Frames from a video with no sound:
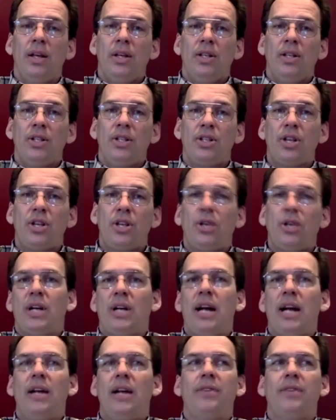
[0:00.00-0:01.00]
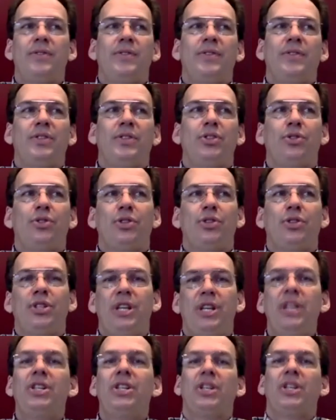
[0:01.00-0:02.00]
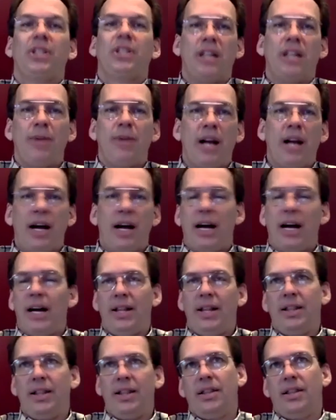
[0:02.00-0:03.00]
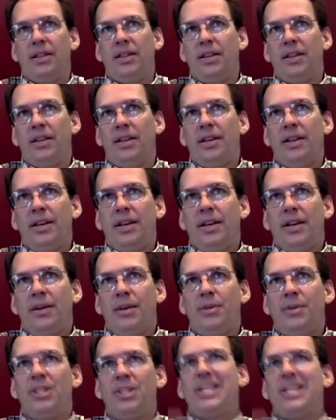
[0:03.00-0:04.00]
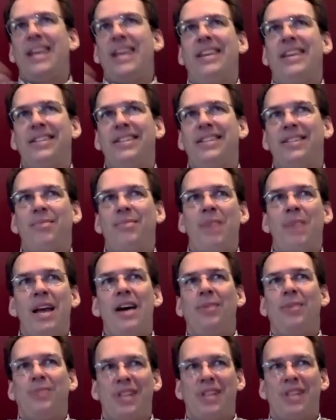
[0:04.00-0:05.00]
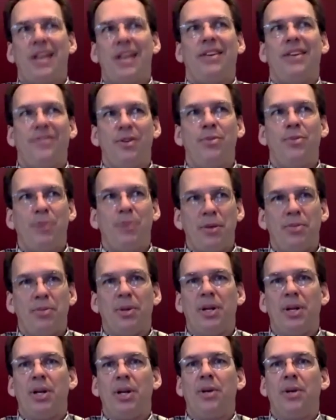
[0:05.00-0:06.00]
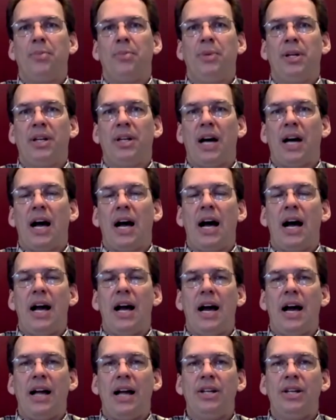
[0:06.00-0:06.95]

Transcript: So kind of strategically, I'm going to say things that may upset a few people here, but I